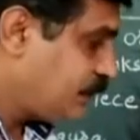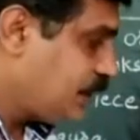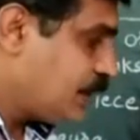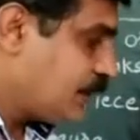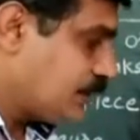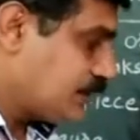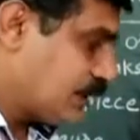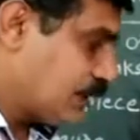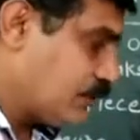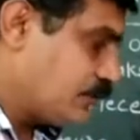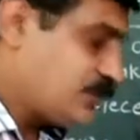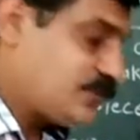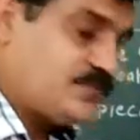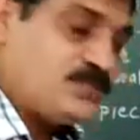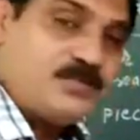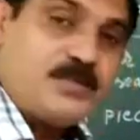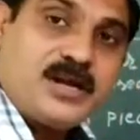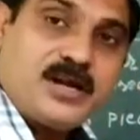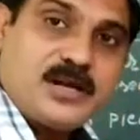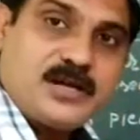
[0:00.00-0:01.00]
Now these
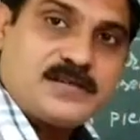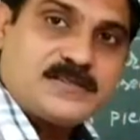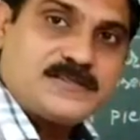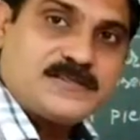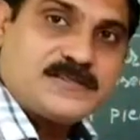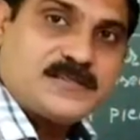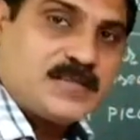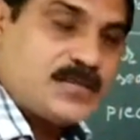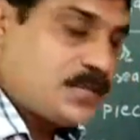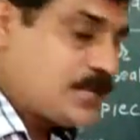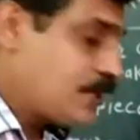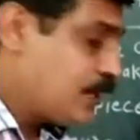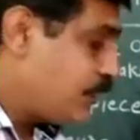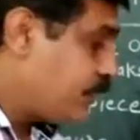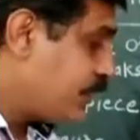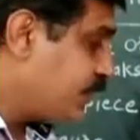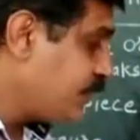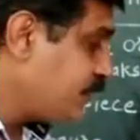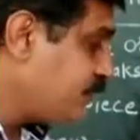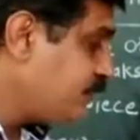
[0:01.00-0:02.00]
buds,
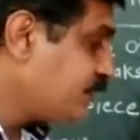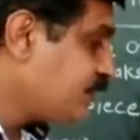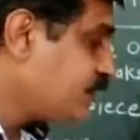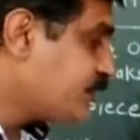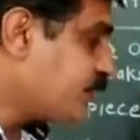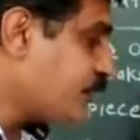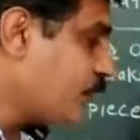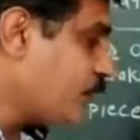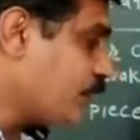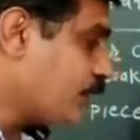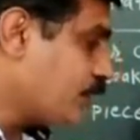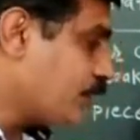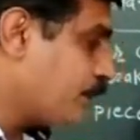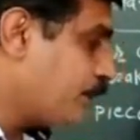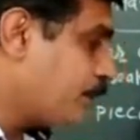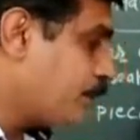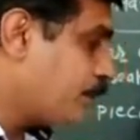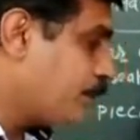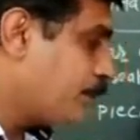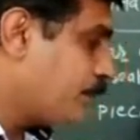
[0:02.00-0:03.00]
it is a
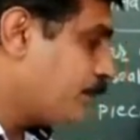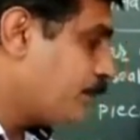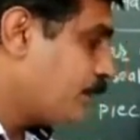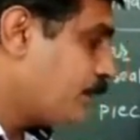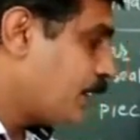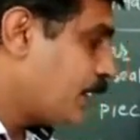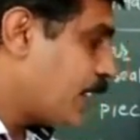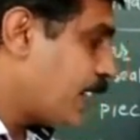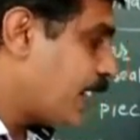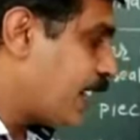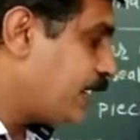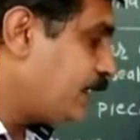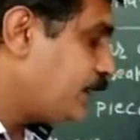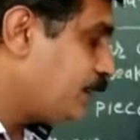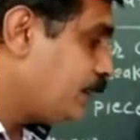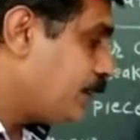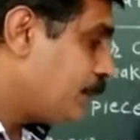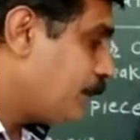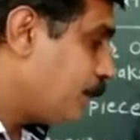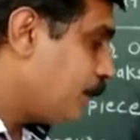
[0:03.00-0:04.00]
develop
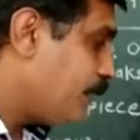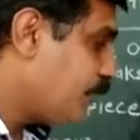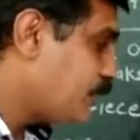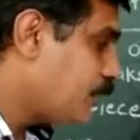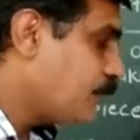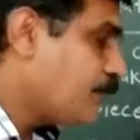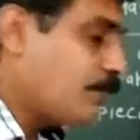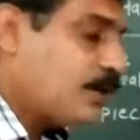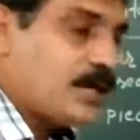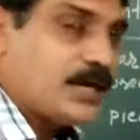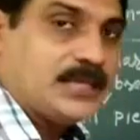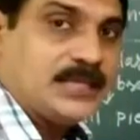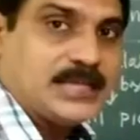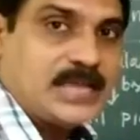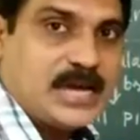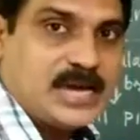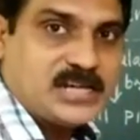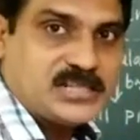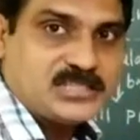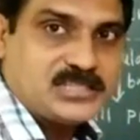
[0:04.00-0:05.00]
and become a
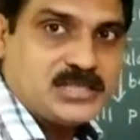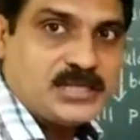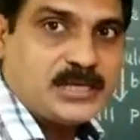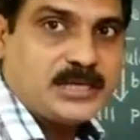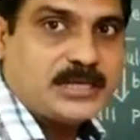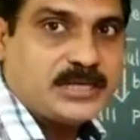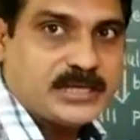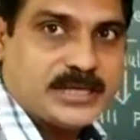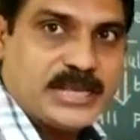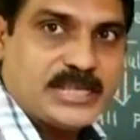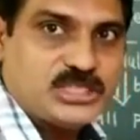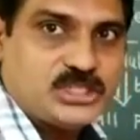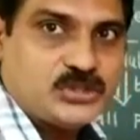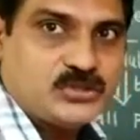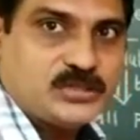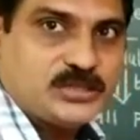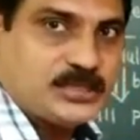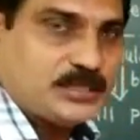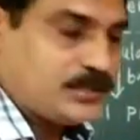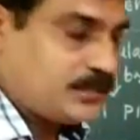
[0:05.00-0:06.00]
large
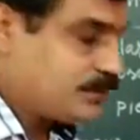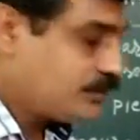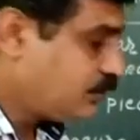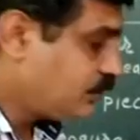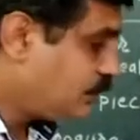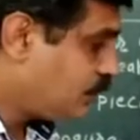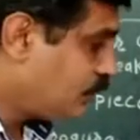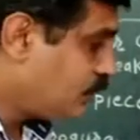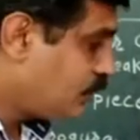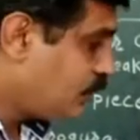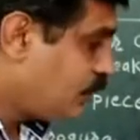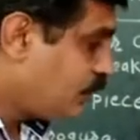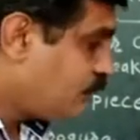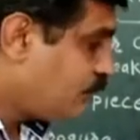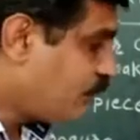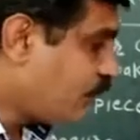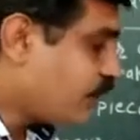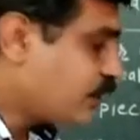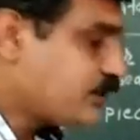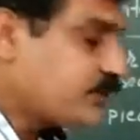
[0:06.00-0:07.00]
gradually.
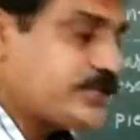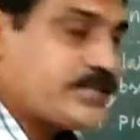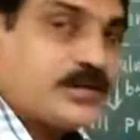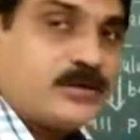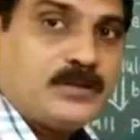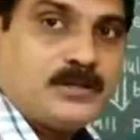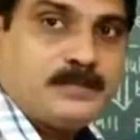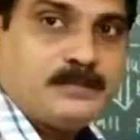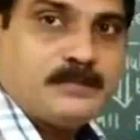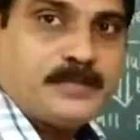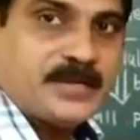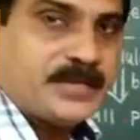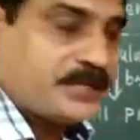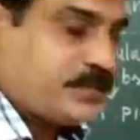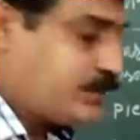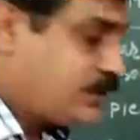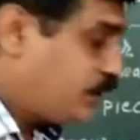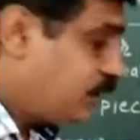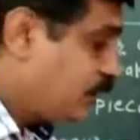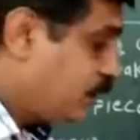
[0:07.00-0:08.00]
For the
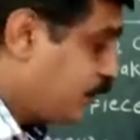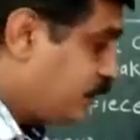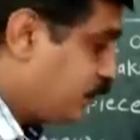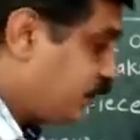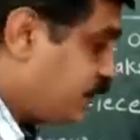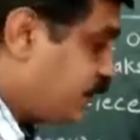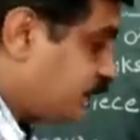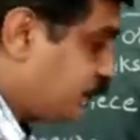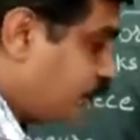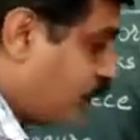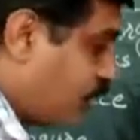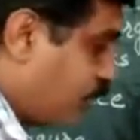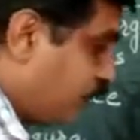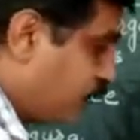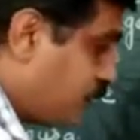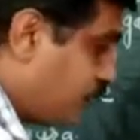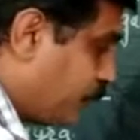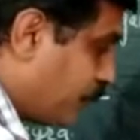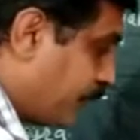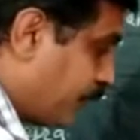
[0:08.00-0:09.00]
development, this small
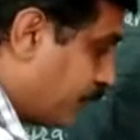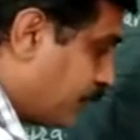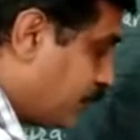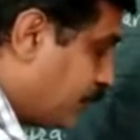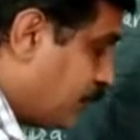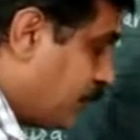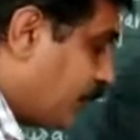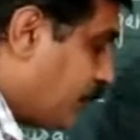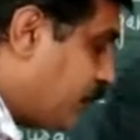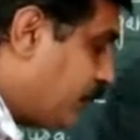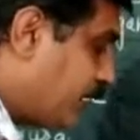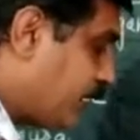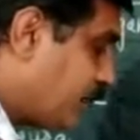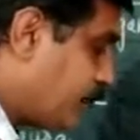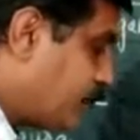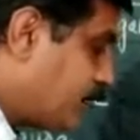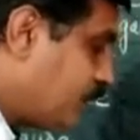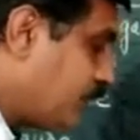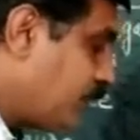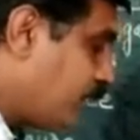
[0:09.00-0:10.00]
spurt pick
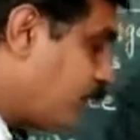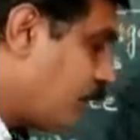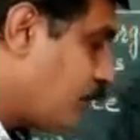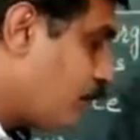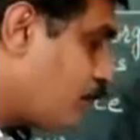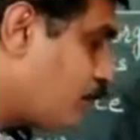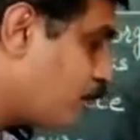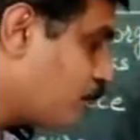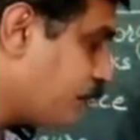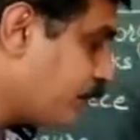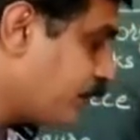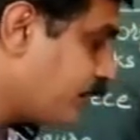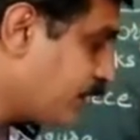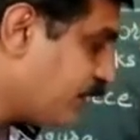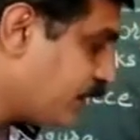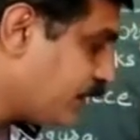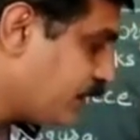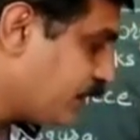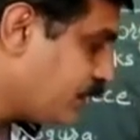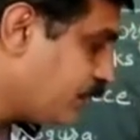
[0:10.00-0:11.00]
up the food
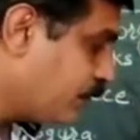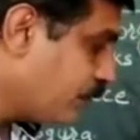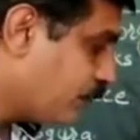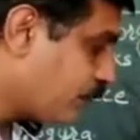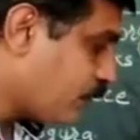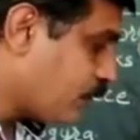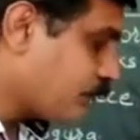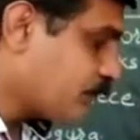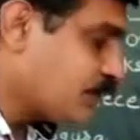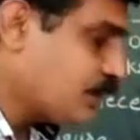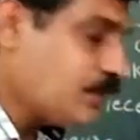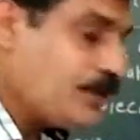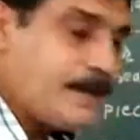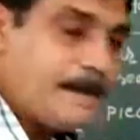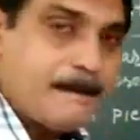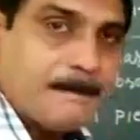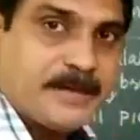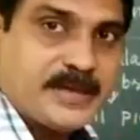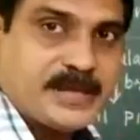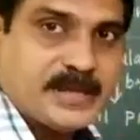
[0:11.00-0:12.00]
material from the
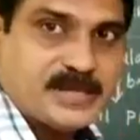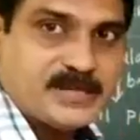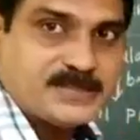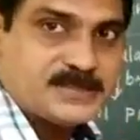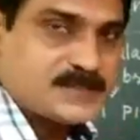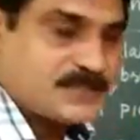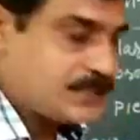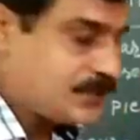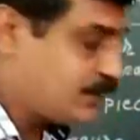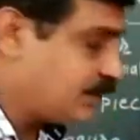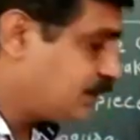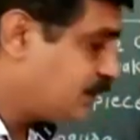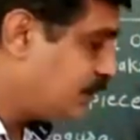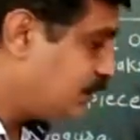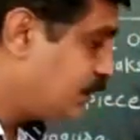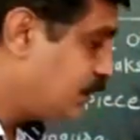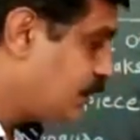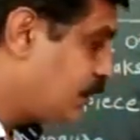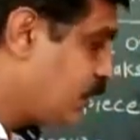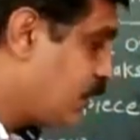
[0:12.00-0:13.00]
parent cell.
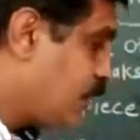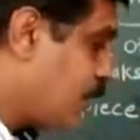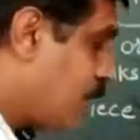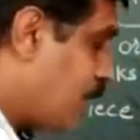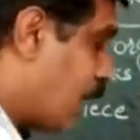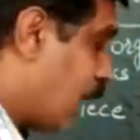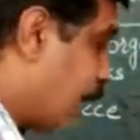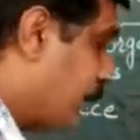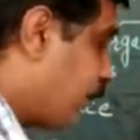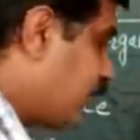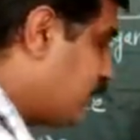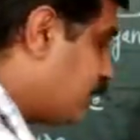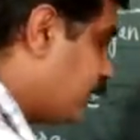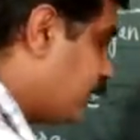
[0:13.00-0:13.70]
After the